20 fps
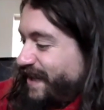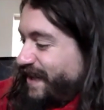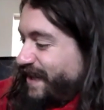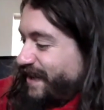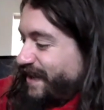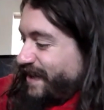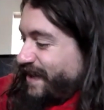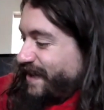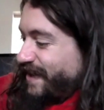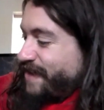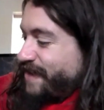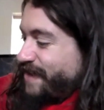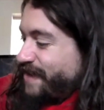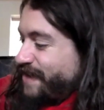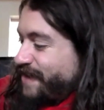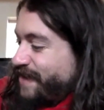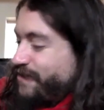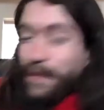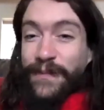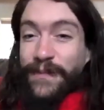I have
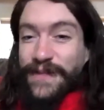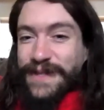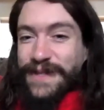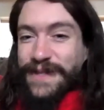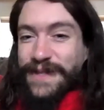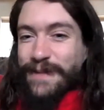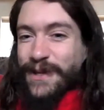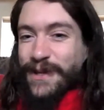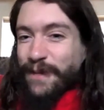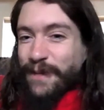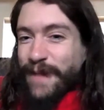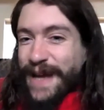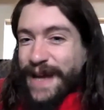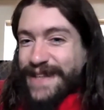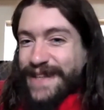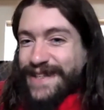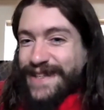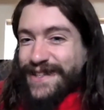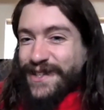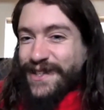a special
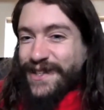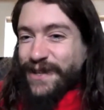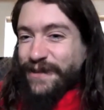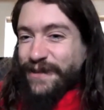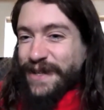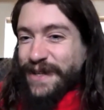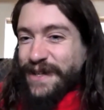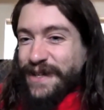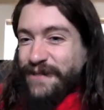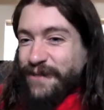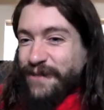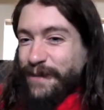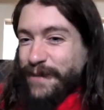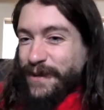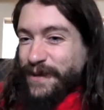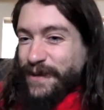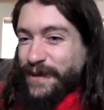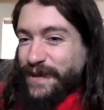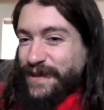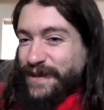passage to read for you.